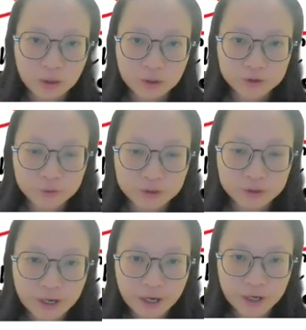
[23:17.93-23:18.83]
So the
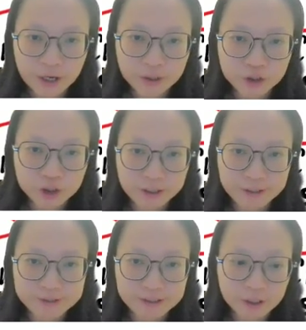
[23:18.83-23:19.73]
H
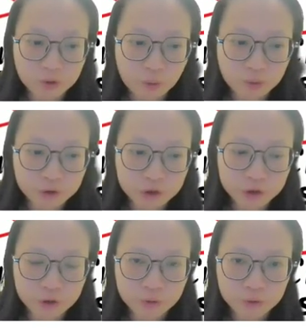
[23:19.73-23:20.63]
is equal
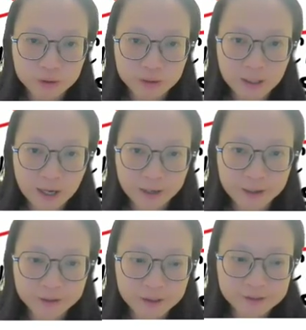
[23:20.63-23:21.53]
to
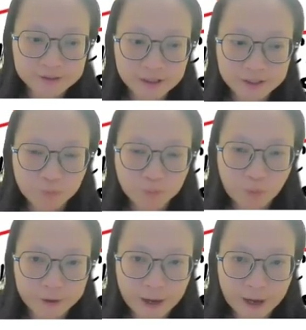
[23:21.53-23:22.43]

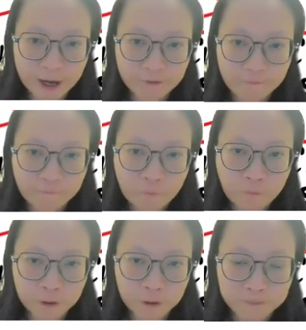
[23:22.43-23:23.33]

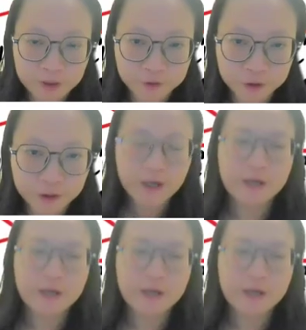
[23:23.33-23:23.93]
96.84 meter.